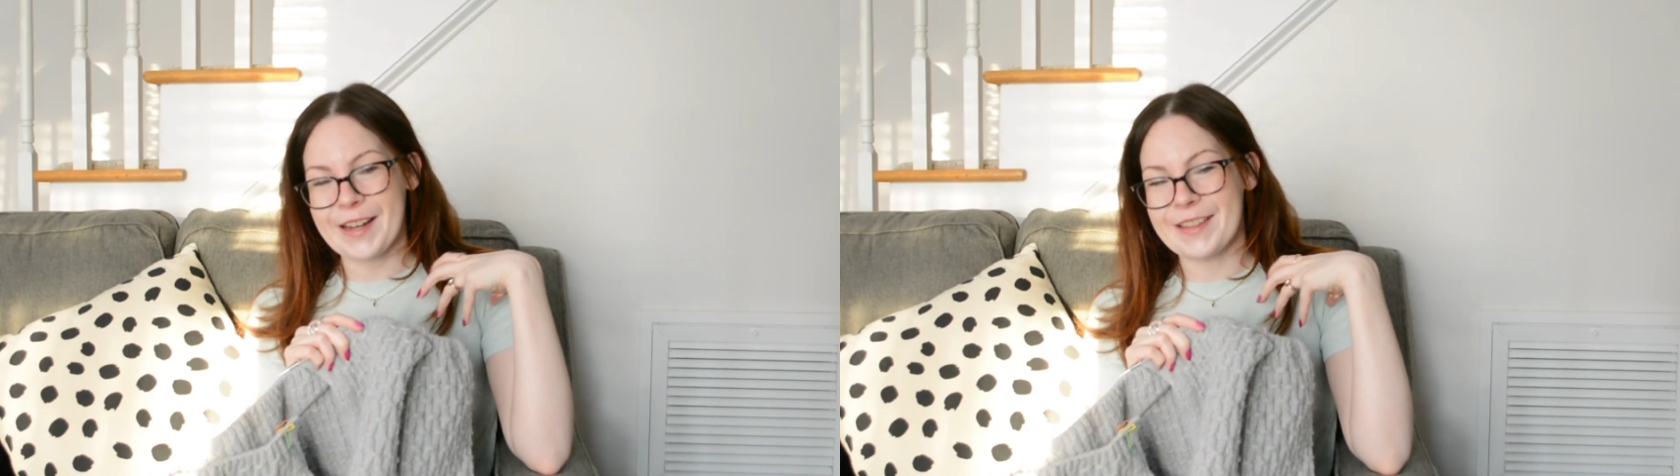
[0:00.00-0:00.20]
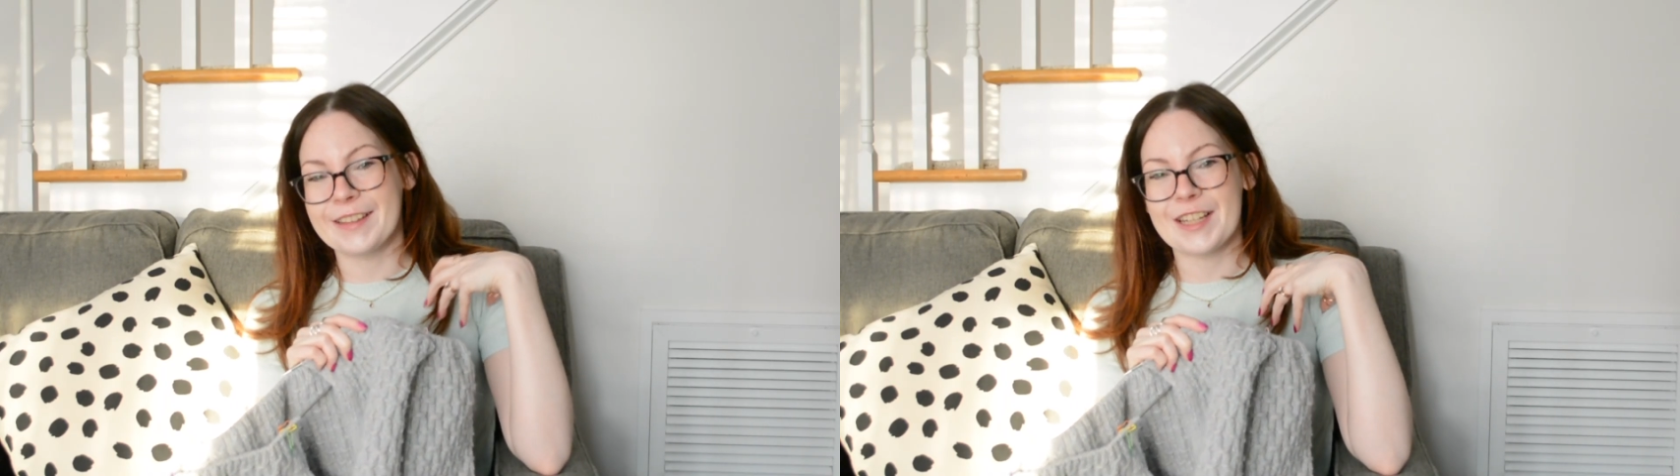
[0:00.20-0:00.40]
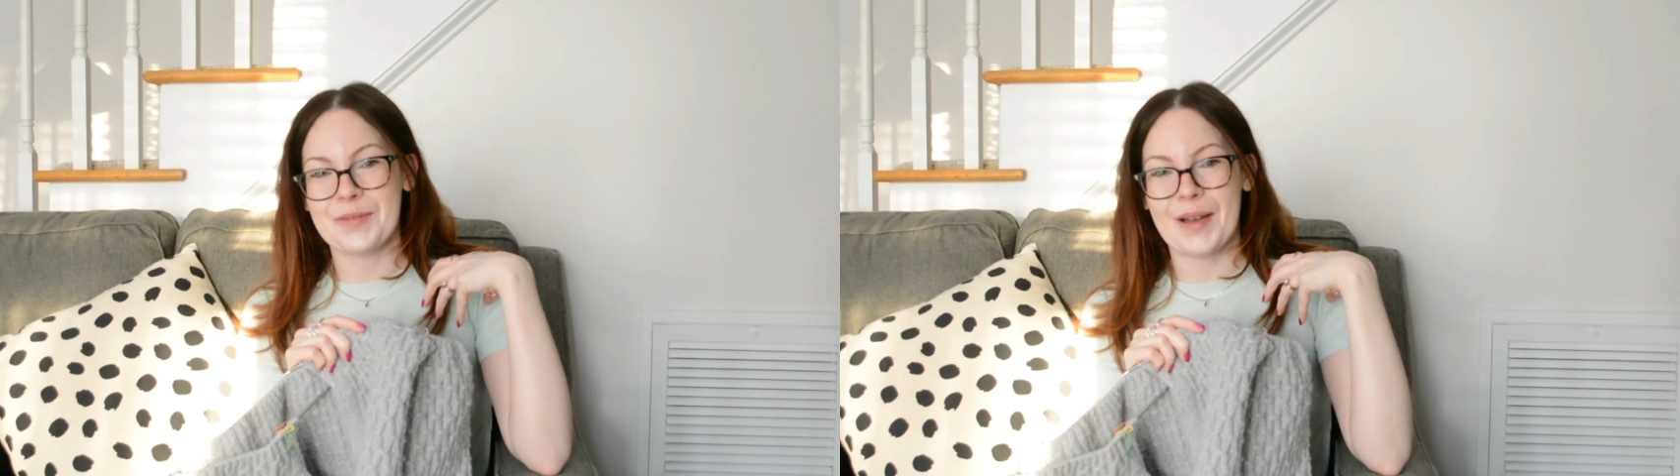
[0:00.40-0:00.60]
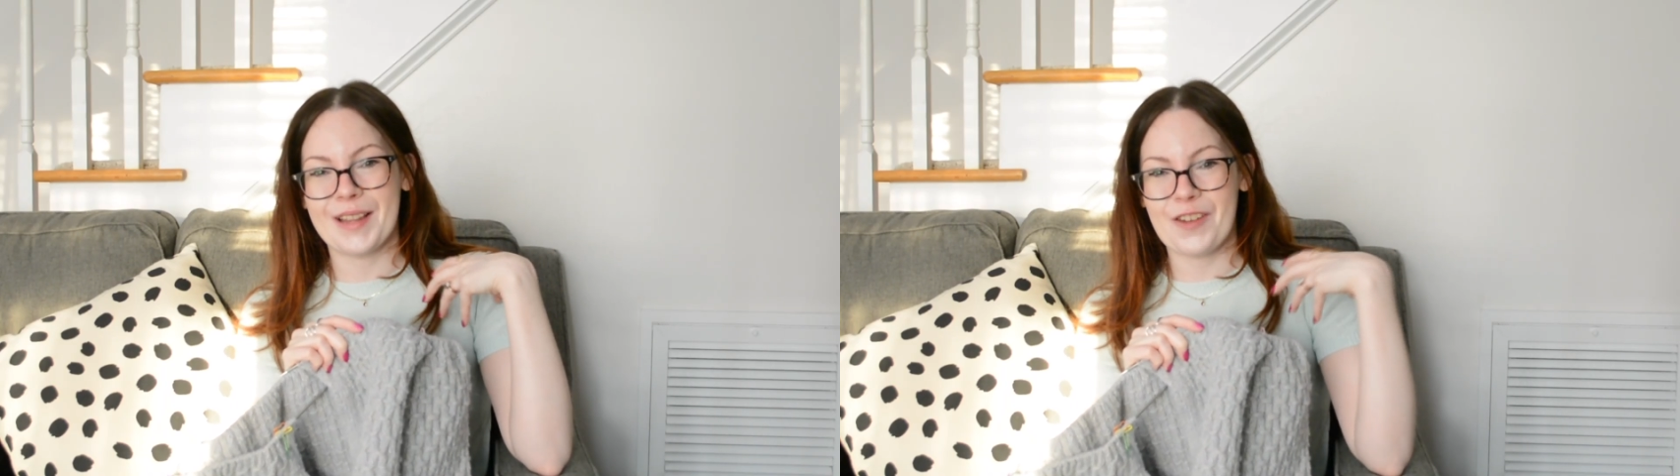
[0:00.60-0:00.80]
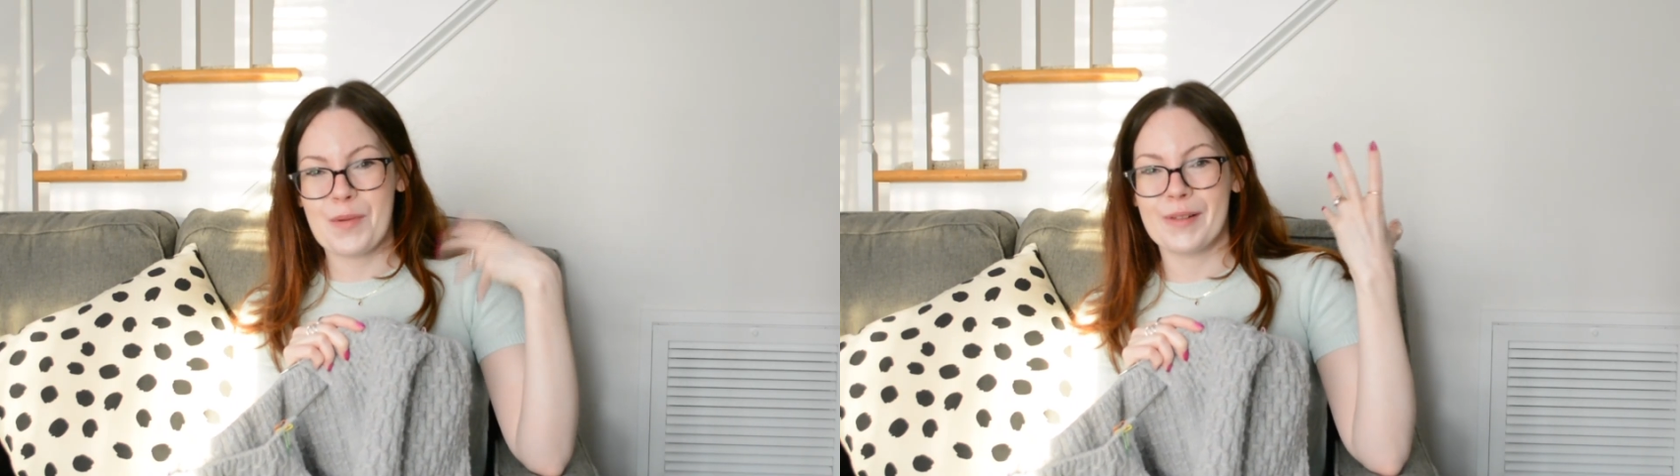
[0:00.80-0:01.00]
I think that's why a
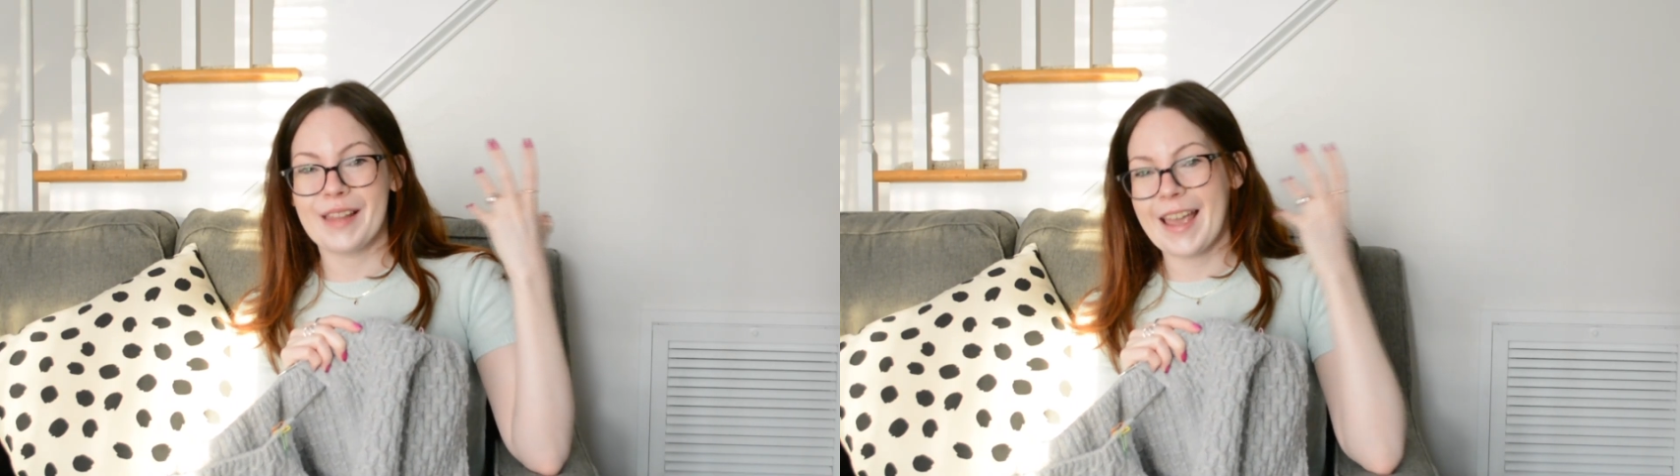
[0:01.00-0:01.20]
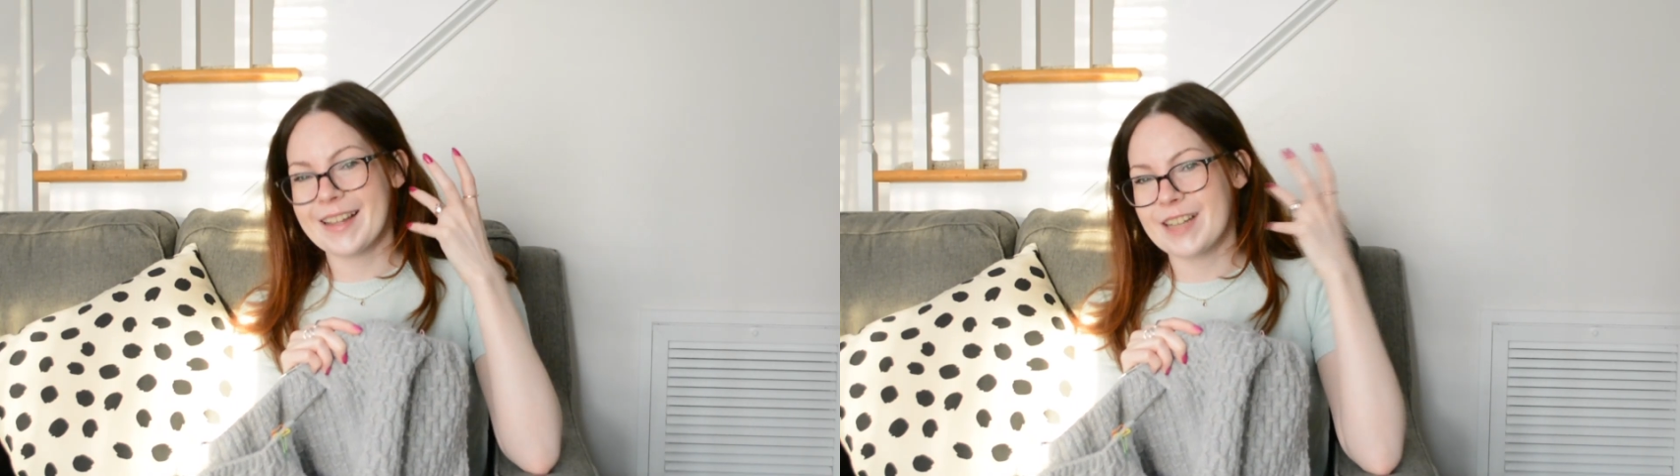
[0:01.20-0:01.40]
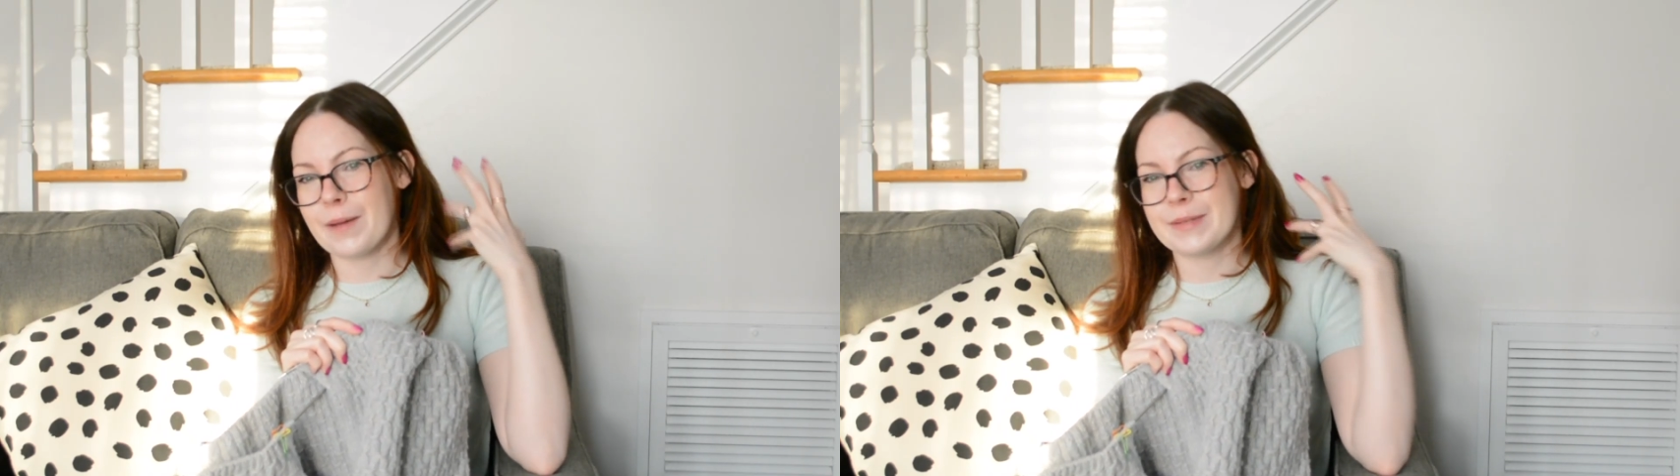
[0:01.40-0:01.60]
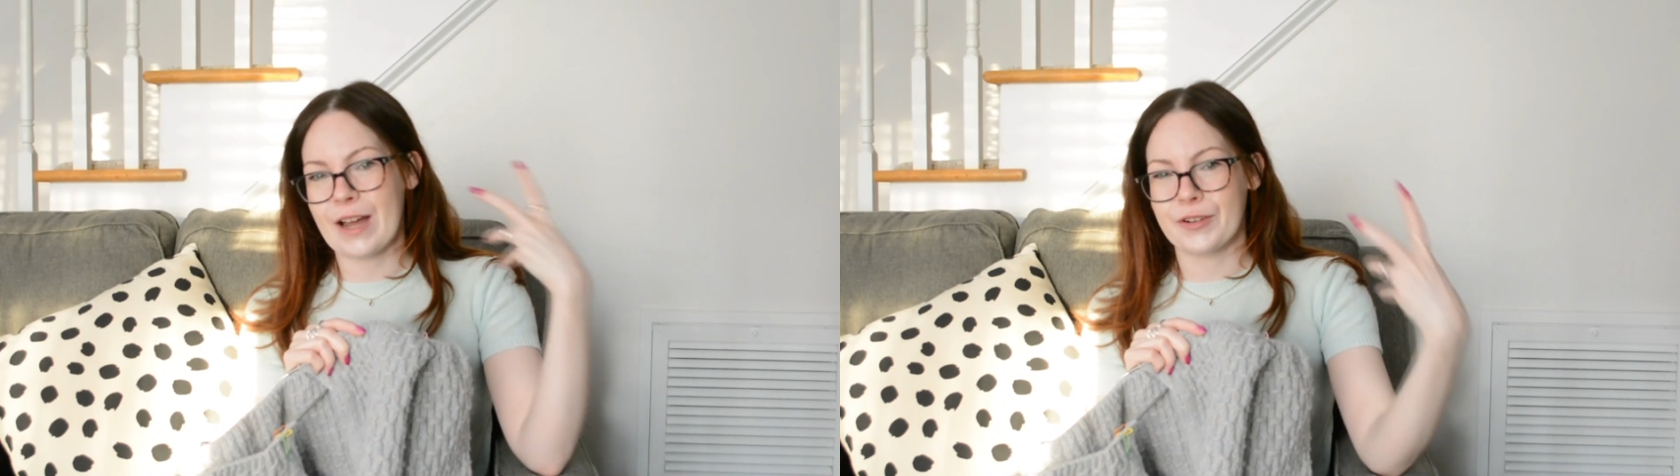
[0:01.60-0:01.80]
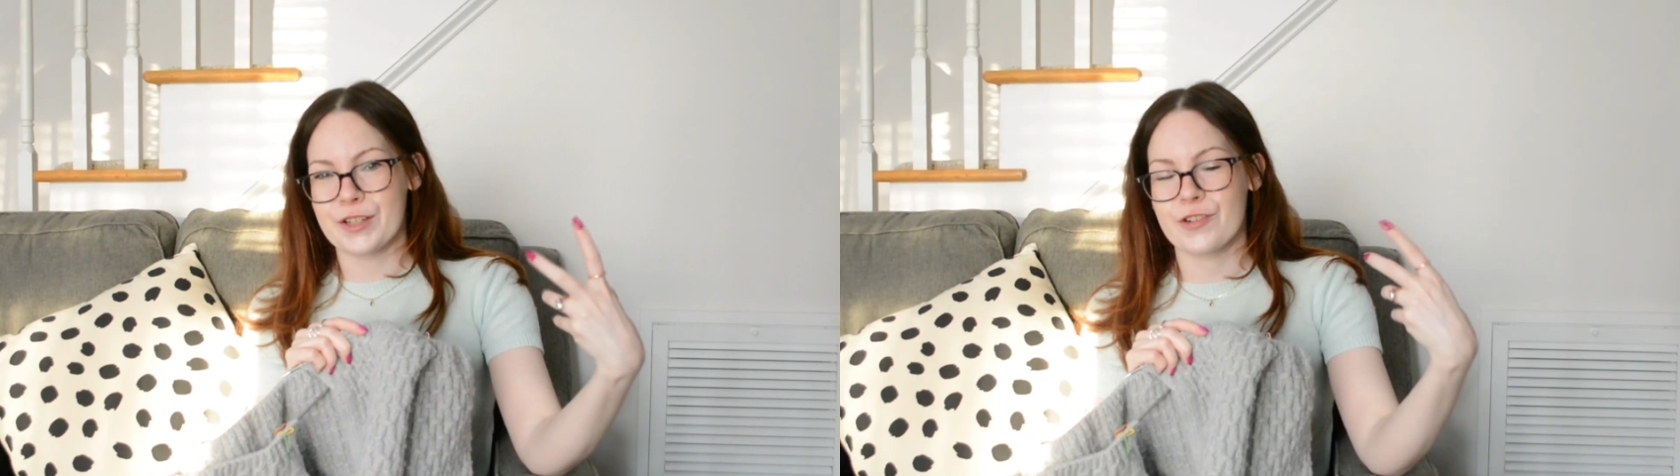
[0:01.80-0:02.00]
lot of people like
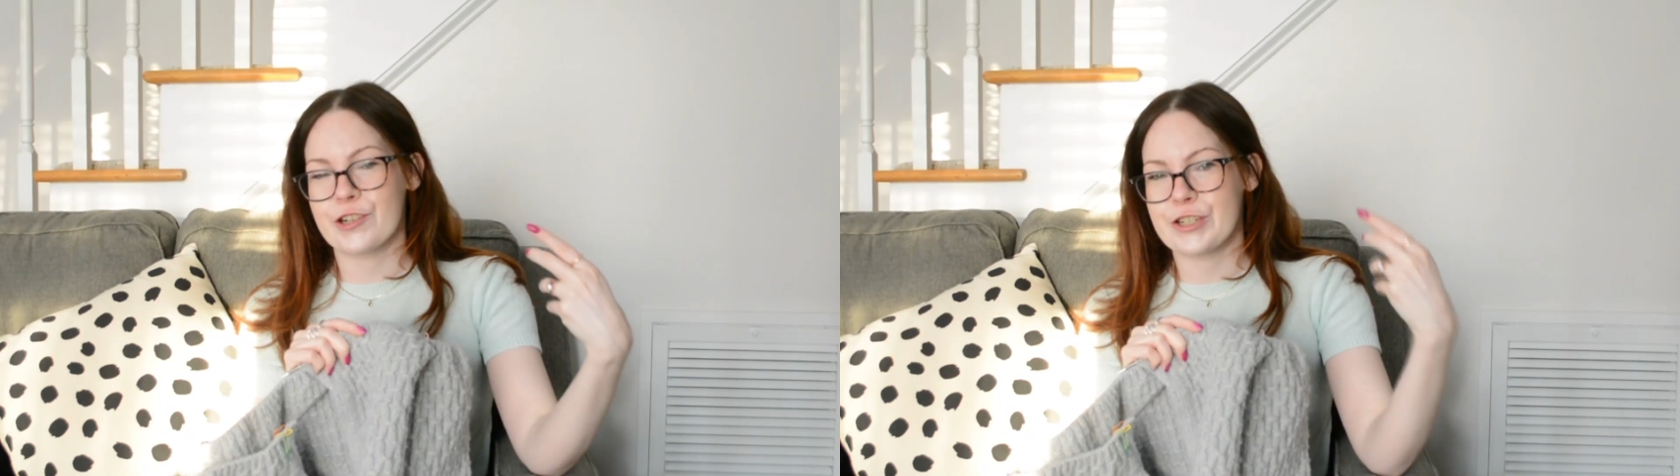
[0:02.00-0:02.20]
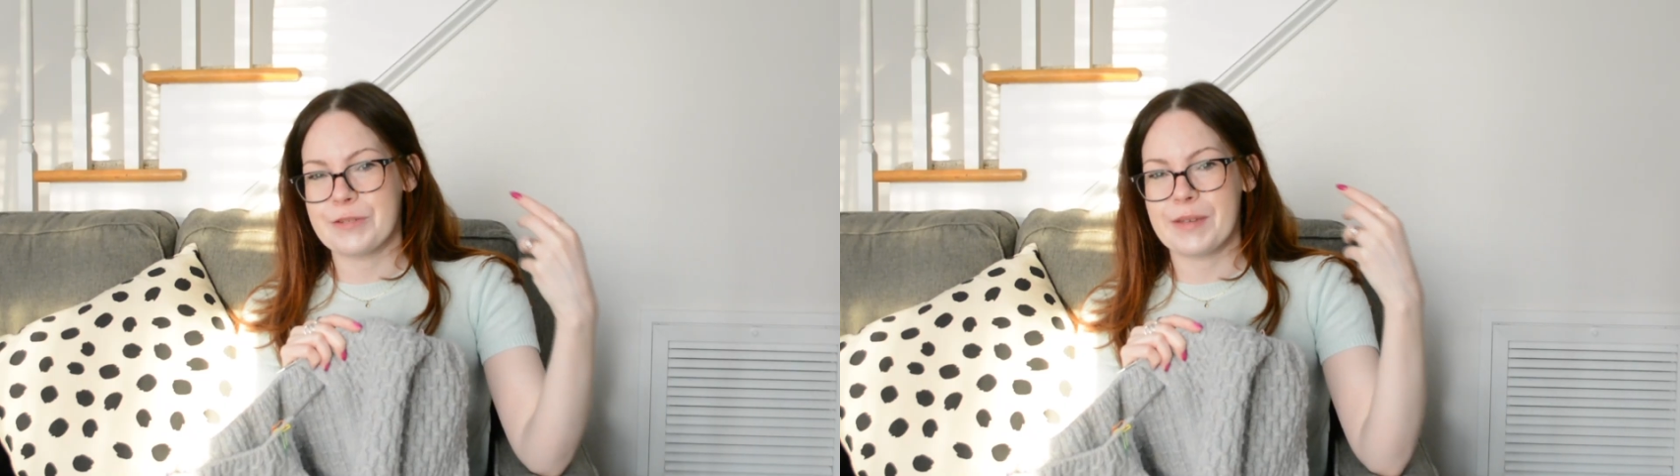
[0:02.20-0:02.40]
top-down construction,